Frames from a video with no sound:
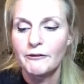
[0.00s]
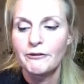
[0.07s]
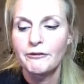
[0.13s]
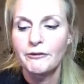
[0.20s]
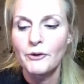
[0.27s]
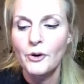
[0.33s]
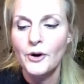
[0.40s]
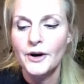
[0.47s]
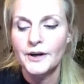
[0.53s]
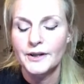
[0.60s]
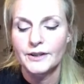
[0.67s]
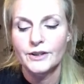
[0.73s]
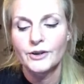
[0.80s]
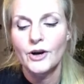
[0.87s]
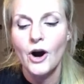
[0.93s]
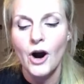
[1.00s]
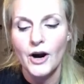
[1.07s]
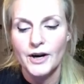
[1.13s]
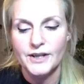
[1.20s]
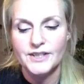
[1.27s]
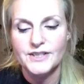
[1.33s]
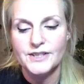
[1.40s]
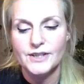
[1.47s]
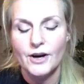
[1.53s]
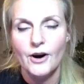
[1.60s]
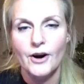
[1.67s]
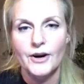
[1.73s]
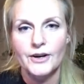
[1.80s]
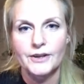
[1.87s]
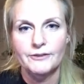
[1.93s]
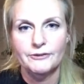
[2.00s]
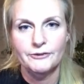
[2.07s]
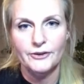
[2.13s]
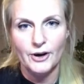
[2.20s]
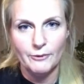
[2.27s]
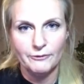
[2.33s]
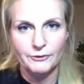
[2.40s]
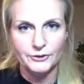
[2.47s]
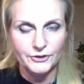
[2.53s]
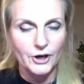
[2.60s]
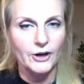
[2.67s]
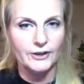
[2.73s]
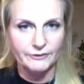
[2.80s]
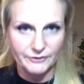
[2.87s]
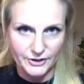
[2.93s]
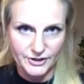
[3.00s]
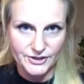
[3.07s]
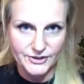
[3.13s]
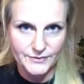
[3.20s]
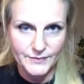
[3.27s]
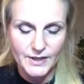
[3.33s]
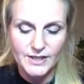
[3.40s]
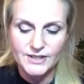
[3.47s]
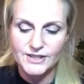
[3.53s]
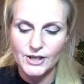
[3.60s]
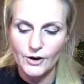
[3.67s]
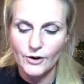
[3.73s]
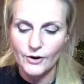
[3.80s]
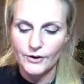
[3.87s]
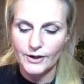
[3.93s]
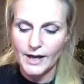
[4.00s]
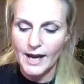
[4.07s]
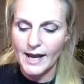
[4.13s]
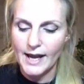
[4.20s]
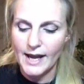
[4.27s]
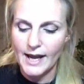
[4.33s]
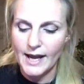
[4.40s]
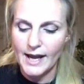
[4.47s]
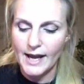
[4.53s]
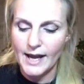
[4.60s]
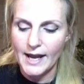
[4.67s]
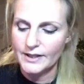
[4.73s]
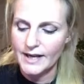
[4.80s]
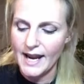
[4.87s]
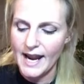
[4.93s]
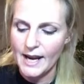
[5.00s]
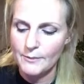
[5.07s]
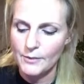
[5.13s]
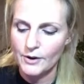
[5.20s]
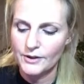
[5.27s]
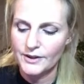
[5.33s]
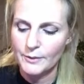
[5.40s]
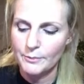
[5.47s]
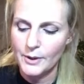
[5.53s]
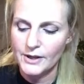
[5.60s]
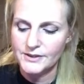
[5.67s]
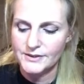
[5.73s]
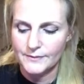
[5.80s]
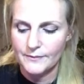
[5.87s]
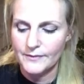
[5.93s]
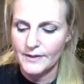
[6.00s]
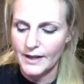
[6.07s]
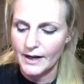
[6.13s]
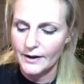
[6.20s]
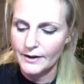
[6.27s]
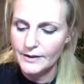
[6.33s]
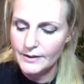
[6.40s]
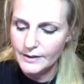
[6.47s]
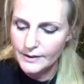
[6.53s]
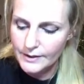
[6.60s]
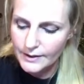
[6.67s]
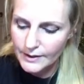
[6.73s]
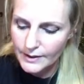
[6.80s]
And 4 cards are from photographers. So I have their name on the bottom there.